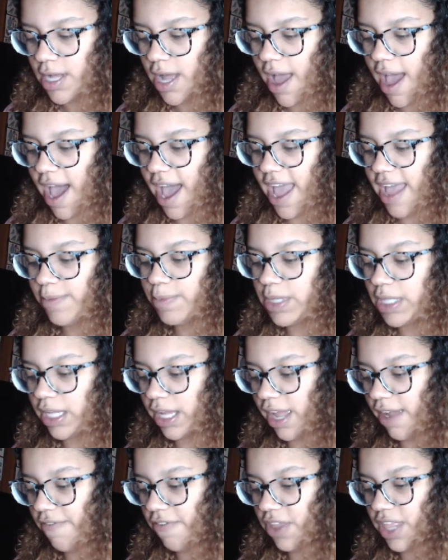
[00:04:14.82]
I have been
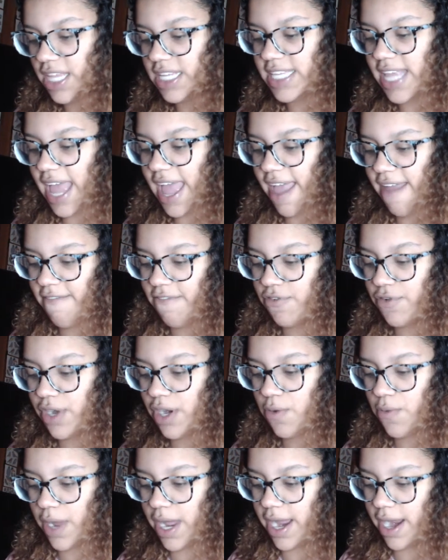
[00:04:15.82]
looking for these
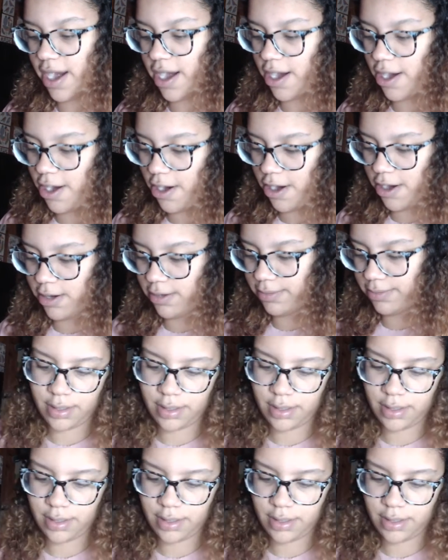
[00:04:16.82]
everywhere.